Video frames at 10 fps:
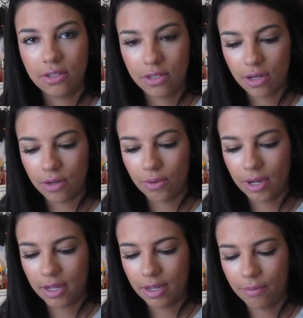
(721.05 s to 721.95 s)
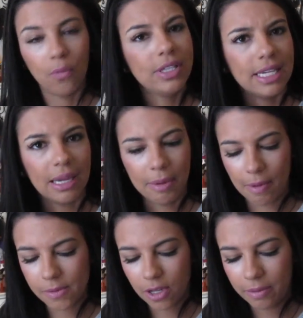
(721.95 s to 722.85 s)
So, 1 second, my
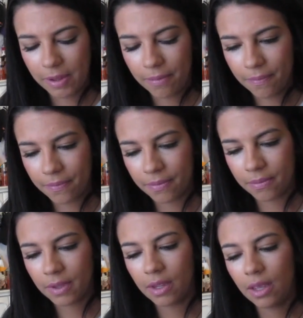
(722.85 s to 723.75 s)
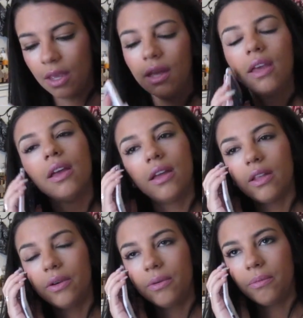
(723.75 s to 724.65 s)
mom's calling me.
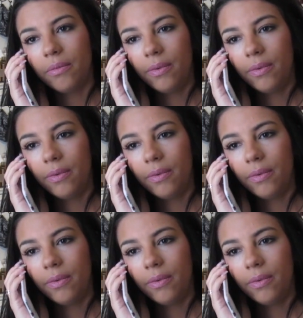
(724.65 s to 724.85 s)
Hello?